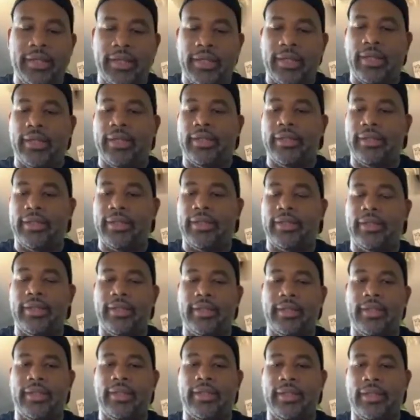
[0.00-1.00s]

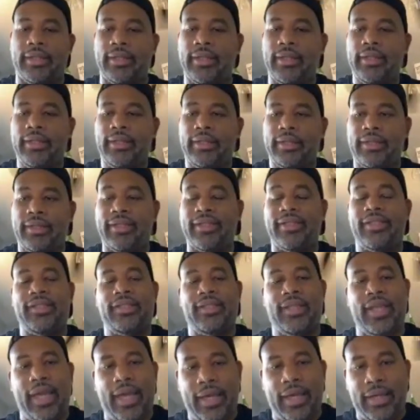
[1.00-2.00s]
the
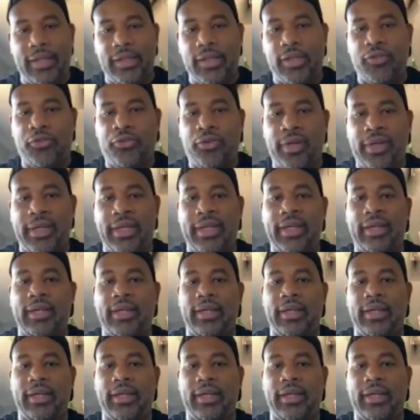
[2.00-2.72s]
stage for